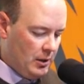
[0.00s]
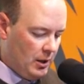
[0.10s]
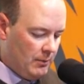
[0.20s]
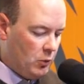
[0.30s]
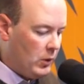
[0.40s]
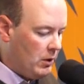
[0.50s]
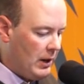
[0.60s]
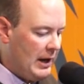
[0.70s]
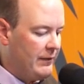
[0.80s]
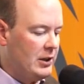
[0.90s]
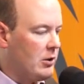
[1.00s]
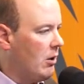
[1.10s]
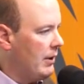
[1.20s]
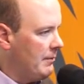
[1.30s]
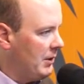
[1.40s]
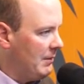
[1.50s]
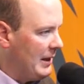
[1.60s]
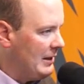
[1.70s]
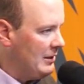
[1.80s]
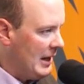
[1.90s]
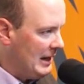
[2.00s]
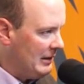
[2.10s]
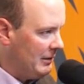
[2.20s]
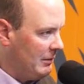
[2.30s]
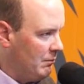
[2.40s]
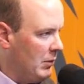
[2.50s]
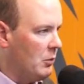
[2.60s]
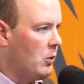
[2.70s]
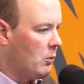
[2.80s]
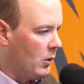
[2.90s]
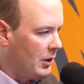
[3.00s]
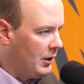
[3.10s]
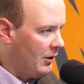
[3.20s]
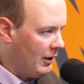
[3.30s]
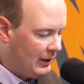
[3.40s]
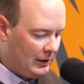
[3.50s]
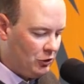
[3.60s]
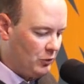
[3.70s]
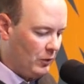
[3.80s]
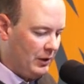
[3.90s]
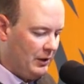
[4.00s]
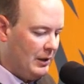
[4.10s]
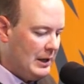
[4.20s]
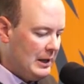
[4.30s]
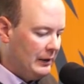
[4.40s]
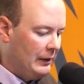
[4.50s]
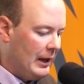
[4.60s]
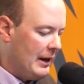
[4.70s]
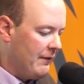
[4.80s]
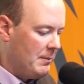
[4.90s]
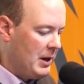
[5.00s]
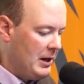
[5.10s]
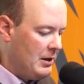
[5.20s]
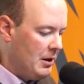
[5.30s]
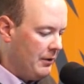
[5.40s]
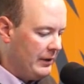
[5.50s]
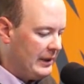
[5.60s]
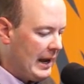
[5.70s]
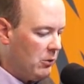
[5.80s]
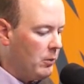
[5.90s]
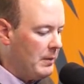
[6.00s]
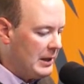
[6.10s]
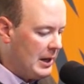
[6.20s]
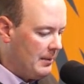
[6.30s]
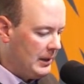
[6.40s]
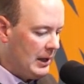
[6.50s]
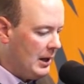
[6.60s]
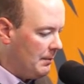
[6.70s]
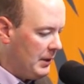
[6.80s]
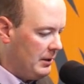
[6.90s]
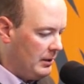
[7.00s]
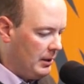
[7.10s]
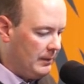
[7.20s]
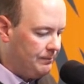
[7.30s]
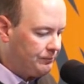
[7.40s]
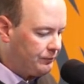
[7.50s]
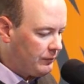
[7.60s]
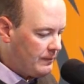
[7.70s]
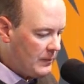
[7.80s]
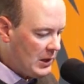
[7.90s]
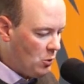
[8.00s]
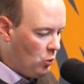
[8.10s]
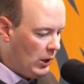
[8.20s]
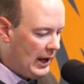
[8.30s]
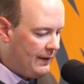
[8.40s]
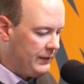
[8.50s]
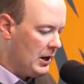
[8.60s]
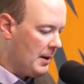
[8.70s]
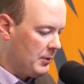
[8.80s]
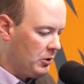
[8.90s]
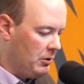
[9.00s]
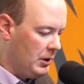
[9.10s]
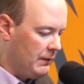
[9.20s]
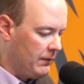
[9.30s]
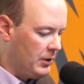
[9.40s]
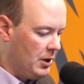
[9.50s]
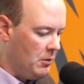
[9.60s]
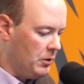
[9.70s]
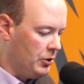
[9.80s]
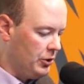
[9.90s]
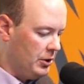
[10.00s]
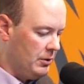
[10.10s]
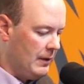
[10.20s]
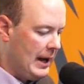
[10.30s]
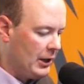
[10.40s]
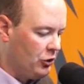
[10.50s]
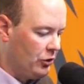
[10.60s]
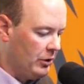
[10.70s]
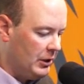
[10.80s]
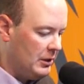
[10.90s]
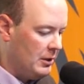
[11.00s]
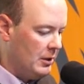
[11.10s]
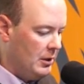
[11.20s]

Um, we don't have this all implemented yet, but we're working on it. I just want to let everybody know that that will be coming up. Um, we'll have the opportunity for donors to actually